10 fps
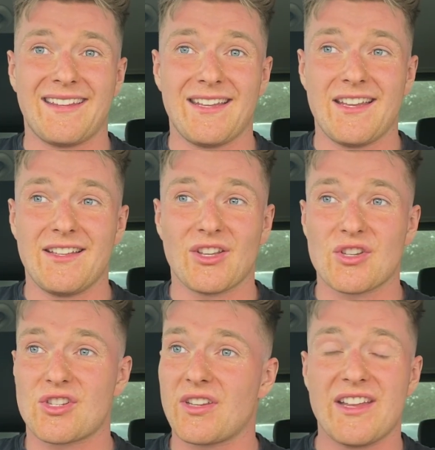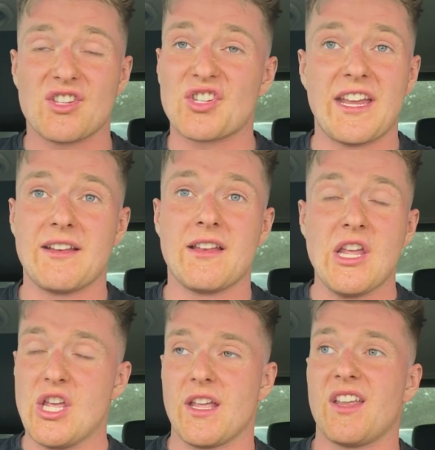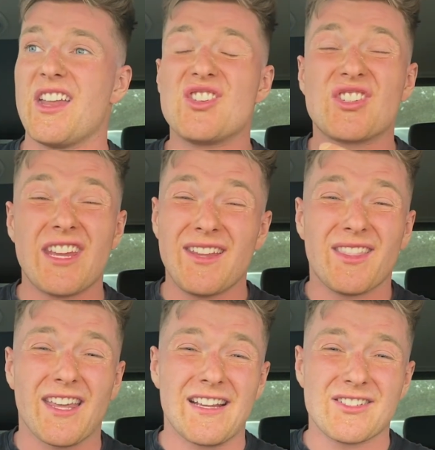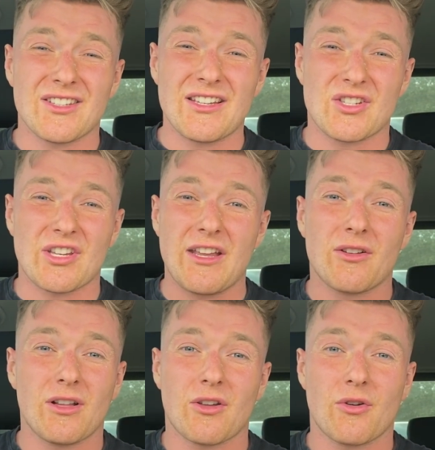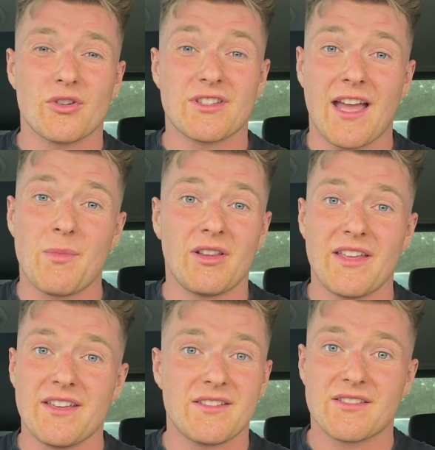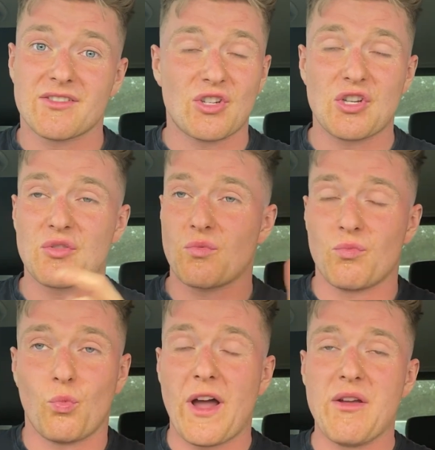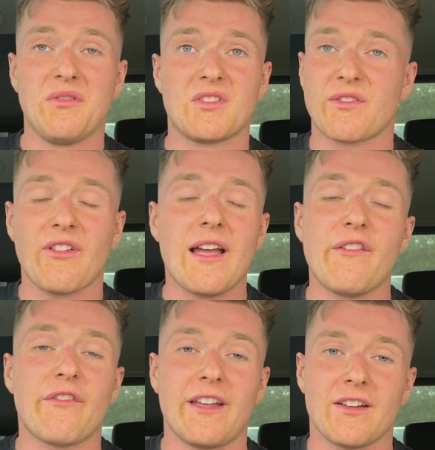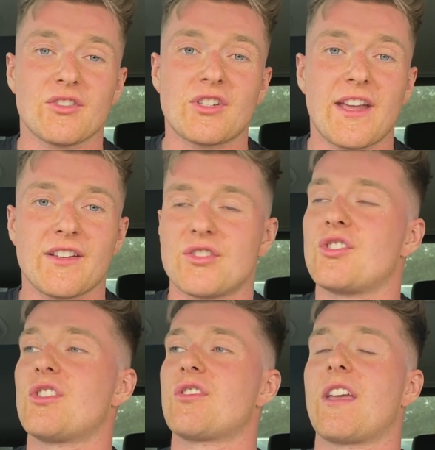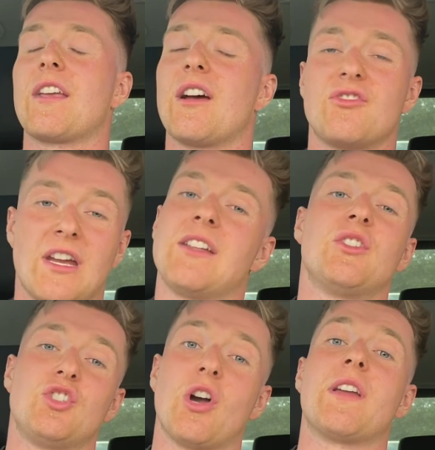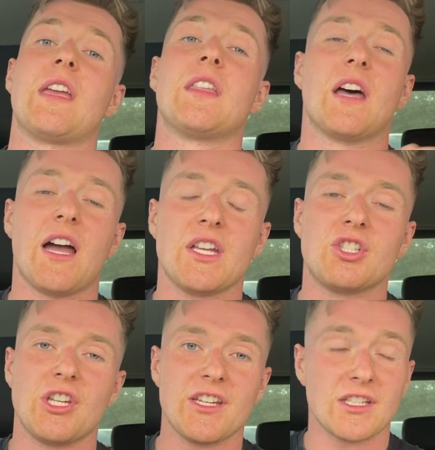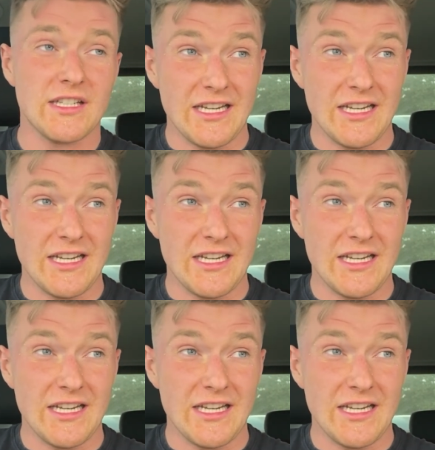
he does insane things, like cycle across the Himalayas, just wild, fly fighter jets, just think adrenaline junkie, that is Jason.